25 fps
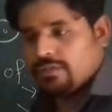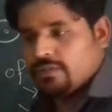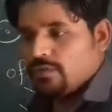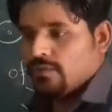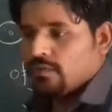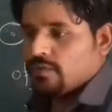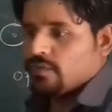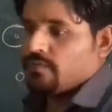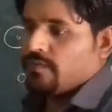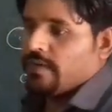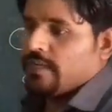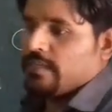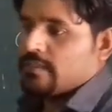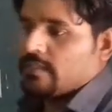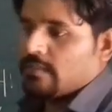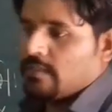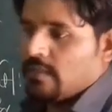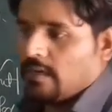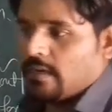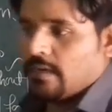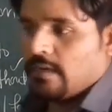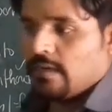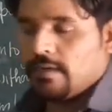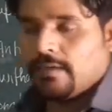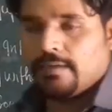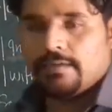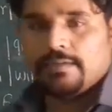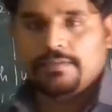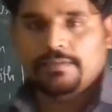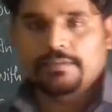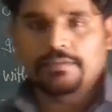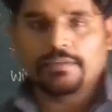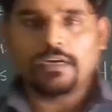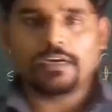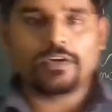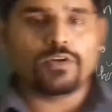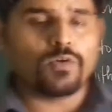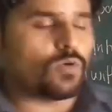is used when
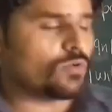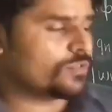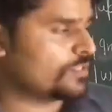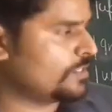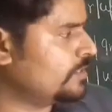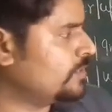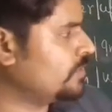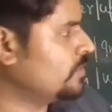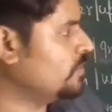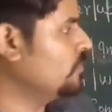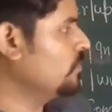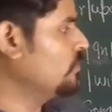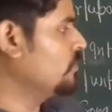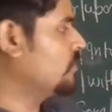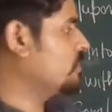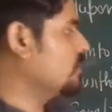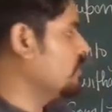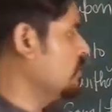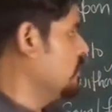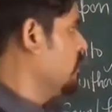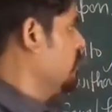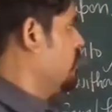across is used